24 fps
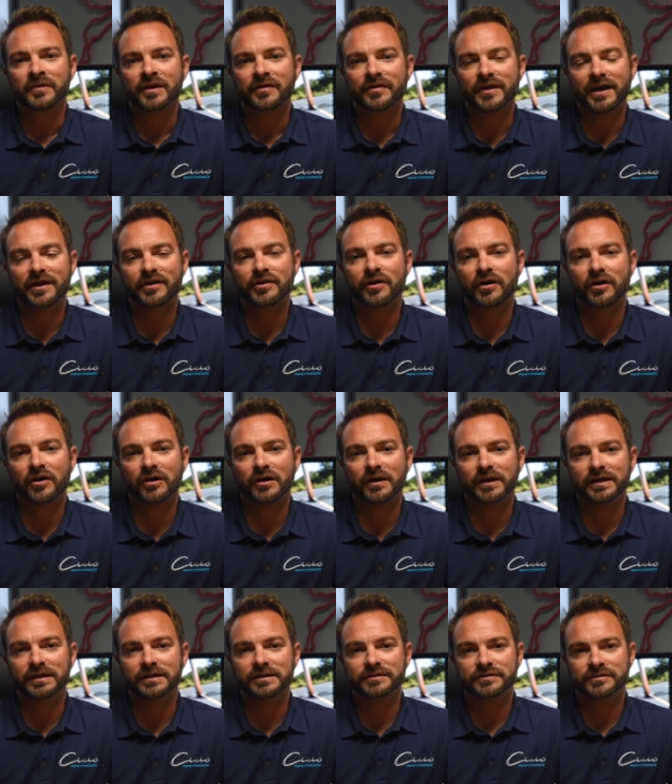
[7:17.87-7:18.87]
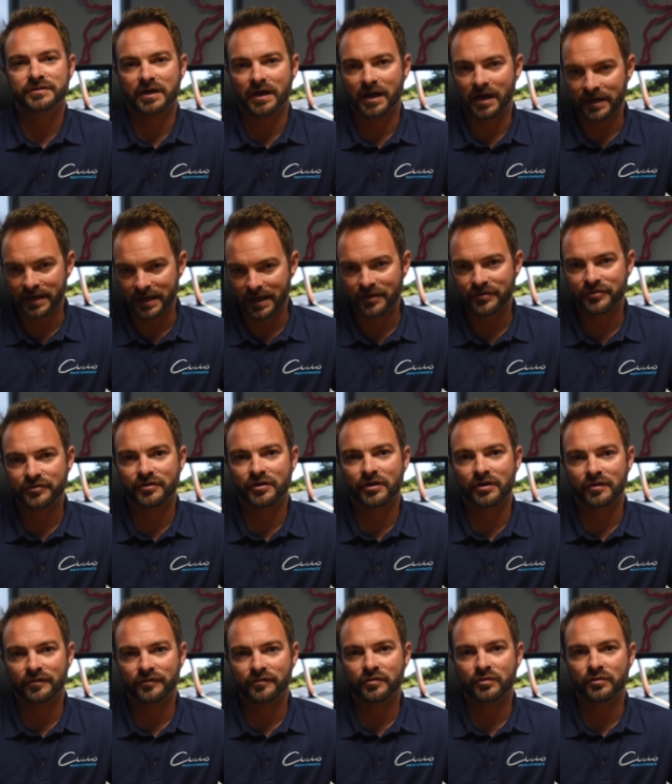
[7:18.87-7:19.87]
that car is on
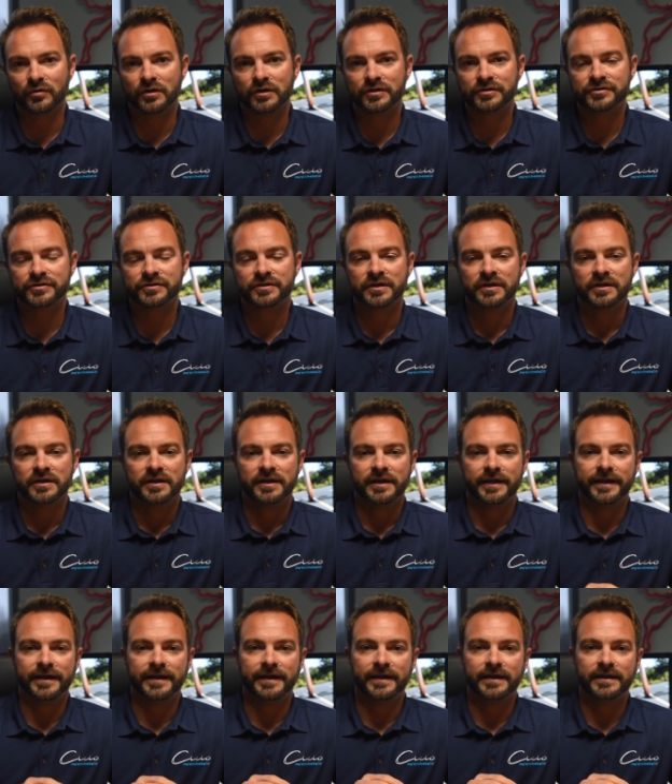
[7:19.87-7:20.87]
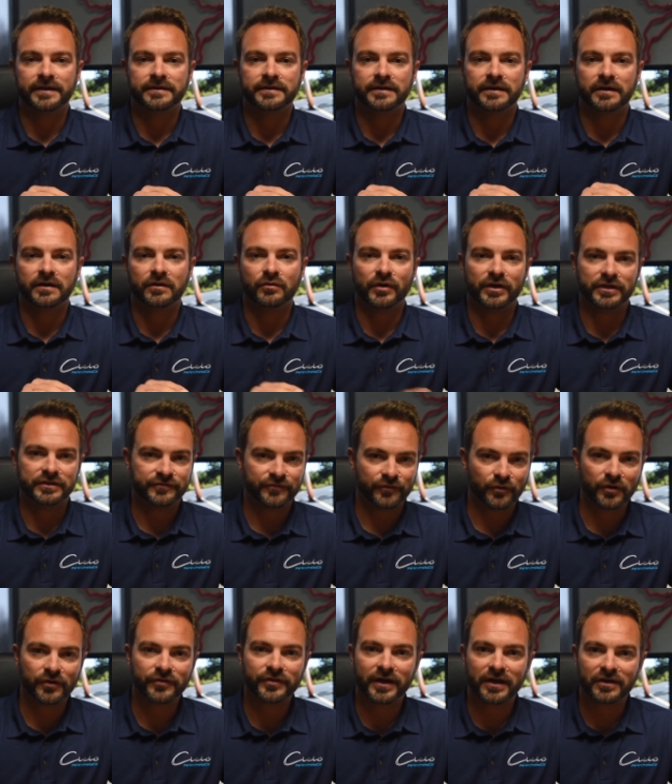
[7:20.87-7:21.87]
ethanol, of course, and weighs
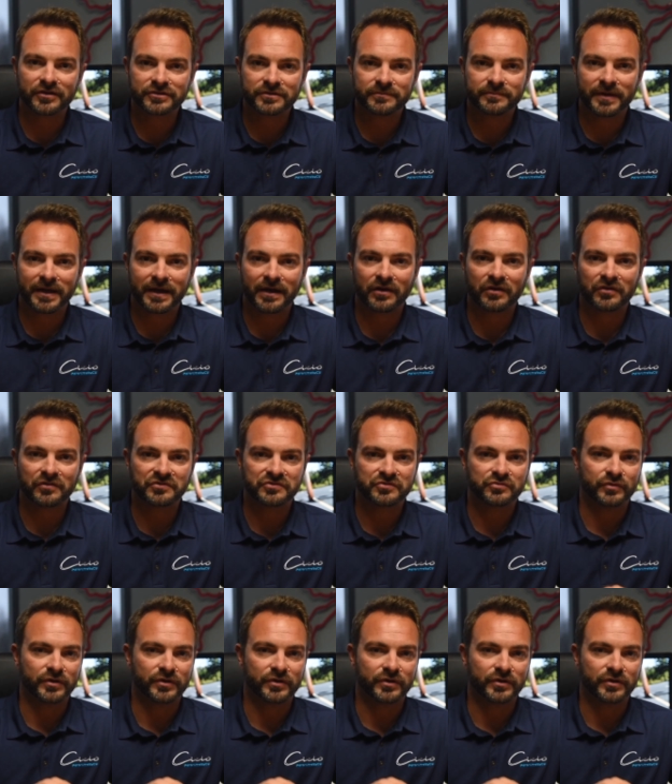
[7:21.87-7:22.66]
4,000 pounds.